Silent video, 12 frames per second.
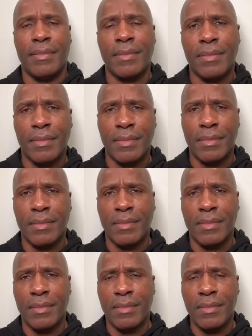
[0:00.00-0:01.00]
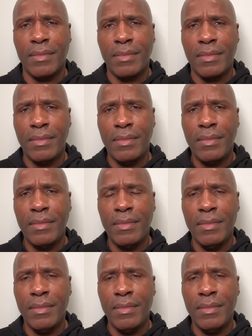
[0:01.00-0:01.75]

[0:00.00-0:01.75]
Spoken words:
Nobody speaks.